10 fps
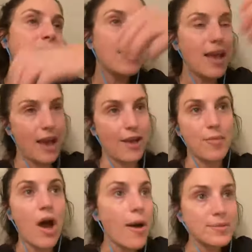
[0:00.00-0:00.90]
um,
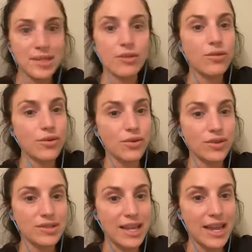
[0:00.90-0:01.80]

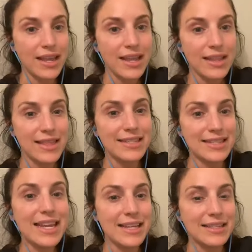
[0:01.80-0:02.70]
obstacles, like these
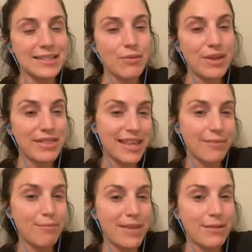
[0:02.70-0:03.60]
things that we think
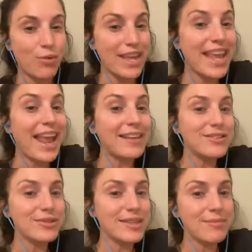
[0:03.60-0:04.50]
mean we can't do
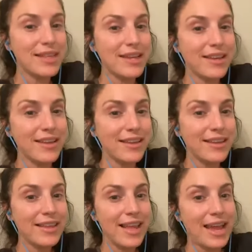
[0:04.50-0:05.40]
something,
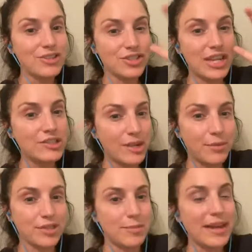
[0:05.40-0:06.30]
and just change that
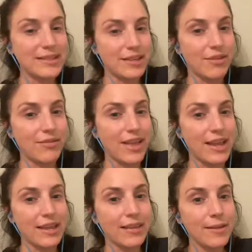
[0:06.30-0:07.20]
perspective of
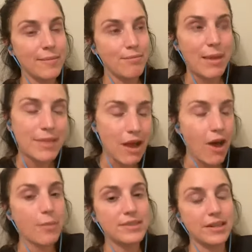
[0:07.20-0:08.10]
like maybe the
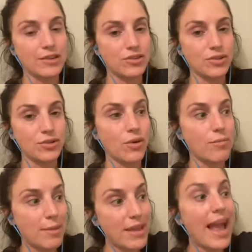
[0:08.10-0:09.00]
opposite is true, or
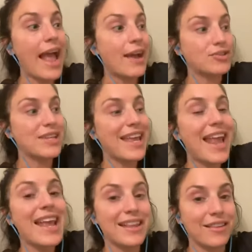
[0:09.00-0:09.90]
maybe I actually
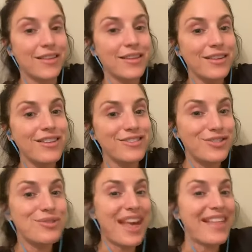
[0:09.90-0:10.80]
can
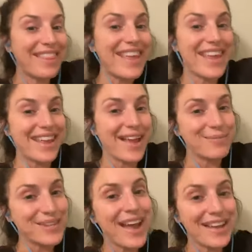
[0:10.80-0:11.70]
do that thing I'm
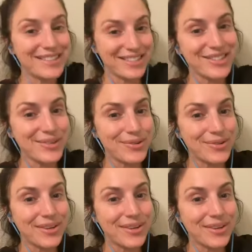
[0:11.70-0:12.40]
dying to do.